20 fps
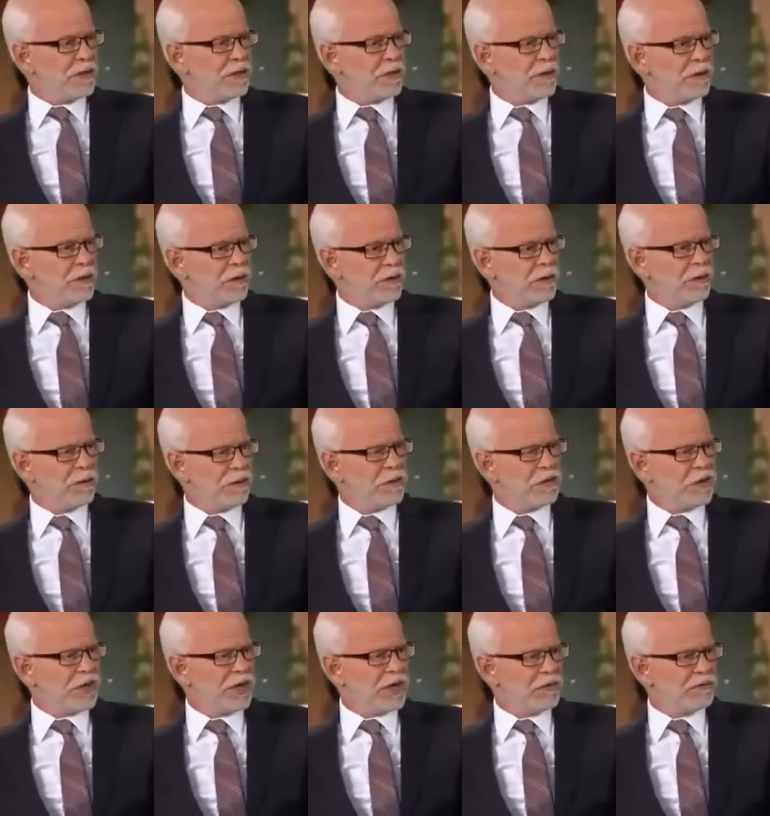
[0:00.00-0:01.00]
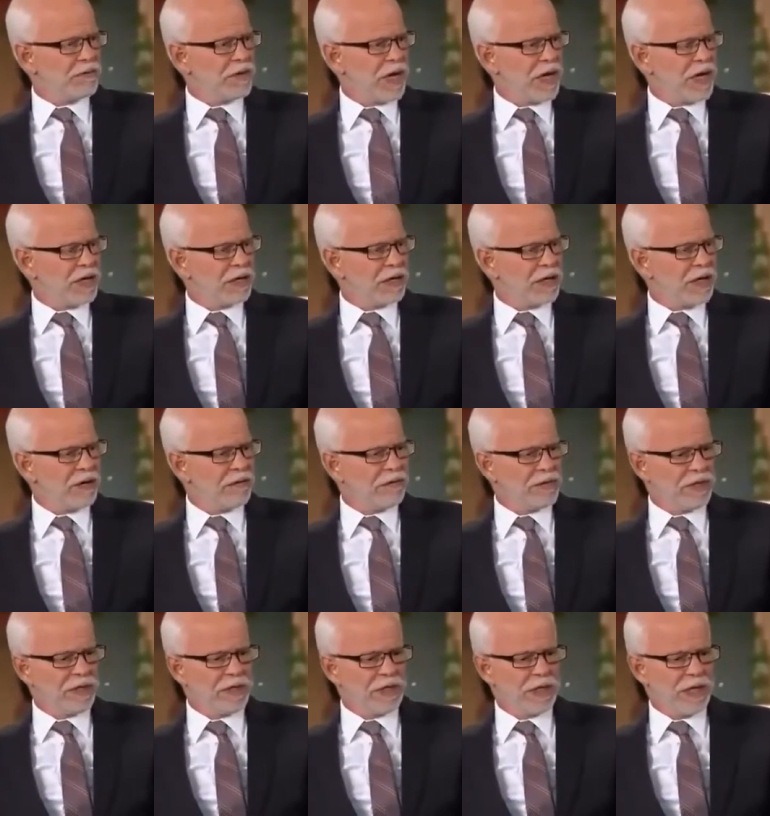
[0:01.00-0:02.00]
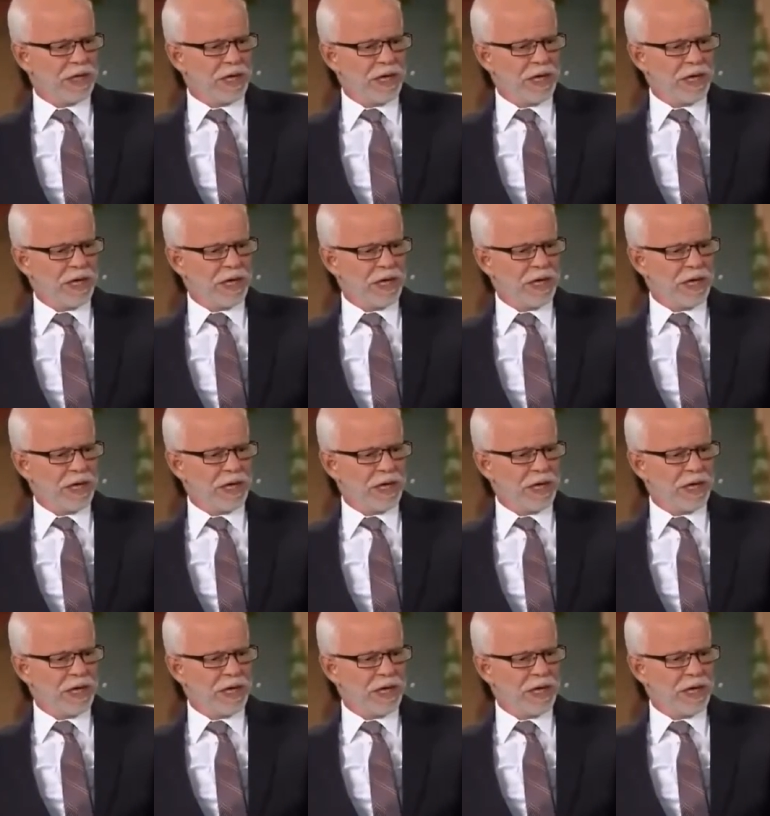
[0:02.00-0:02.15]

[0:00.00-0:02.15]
horrible thing of 9/11,